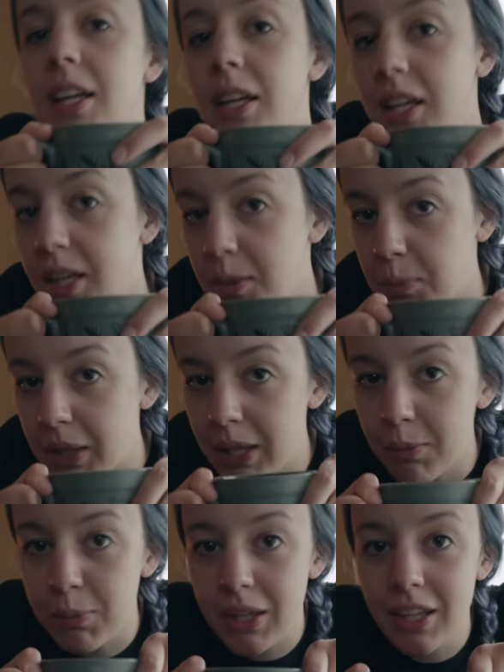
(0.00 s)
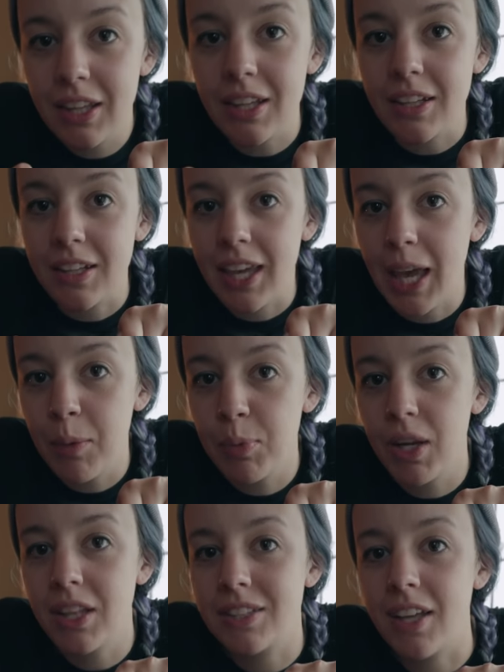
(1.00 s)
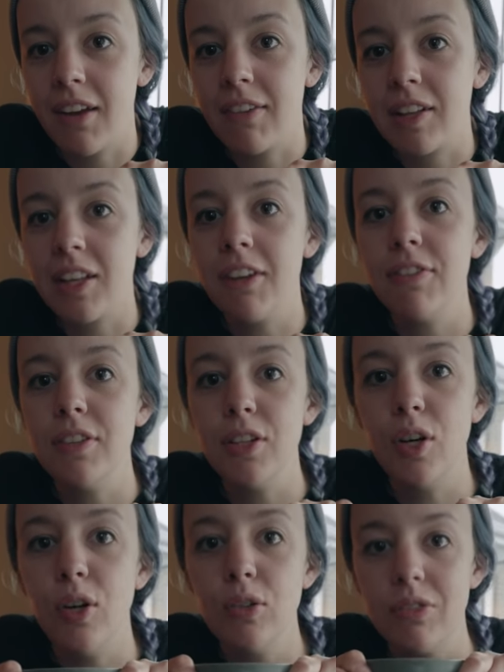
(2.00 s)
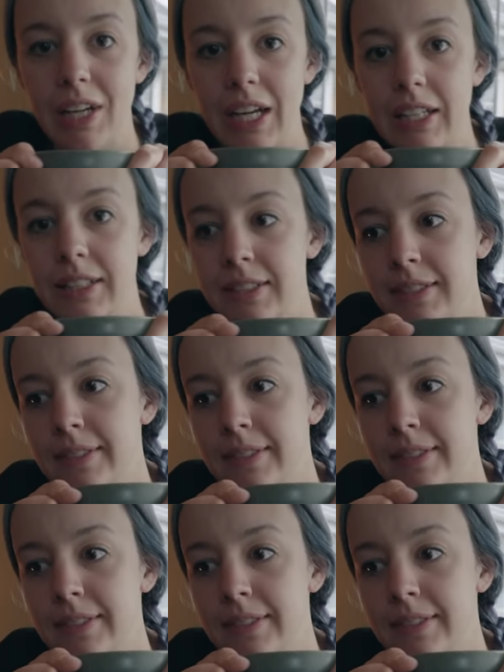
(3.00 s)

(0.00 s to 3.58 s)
a, in a B&B than camping on the side of a cliff in the cold rain.